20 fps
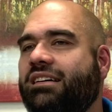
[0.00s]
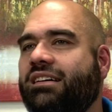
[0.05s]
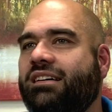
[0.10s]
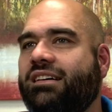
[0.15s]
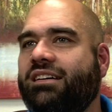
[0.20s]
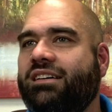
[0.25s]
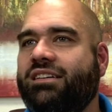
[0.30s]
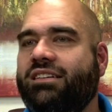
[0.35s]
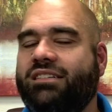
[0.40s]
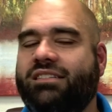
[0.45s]

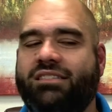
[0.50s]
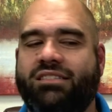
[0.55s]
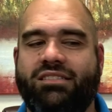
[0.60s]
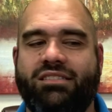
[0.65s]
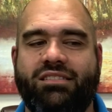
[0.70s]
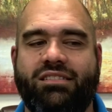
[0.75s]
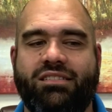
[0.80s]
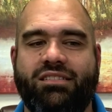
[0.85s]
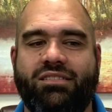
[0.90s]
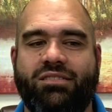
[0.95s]
Oh,
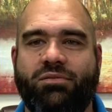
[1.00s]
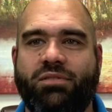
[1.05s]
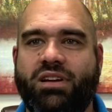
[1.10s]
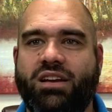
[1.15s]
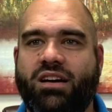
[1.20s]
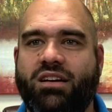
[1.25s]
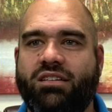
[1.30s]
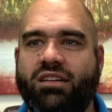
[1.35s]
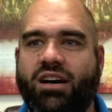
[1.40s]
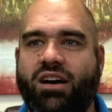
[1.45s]
we
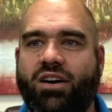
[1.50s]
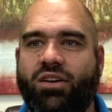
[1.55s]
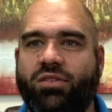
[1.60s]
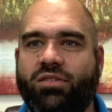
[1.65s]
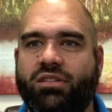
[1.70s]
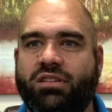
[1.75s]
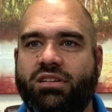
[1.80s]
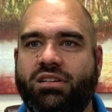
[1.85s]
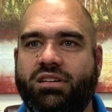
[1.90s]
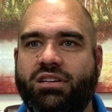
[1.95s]
don't know.
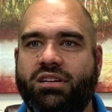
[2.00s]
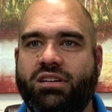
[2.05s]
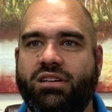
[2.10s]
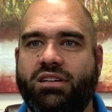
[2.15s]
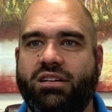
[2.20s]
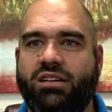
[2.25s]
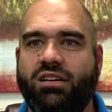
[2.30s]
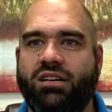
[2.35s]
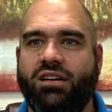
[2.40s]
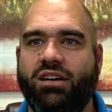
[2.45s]

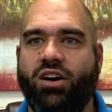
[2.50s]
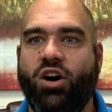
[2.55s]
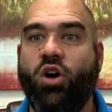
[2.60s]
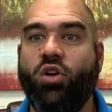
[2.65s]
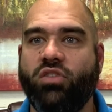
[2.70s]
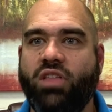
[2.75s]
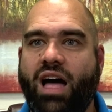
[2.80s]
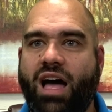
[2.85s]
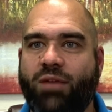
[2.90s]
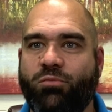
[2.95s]

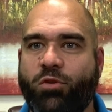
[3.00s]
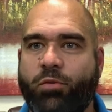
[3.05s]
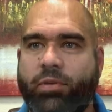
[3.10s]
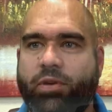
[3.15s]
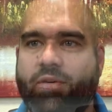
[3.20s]
Hold on, we'll be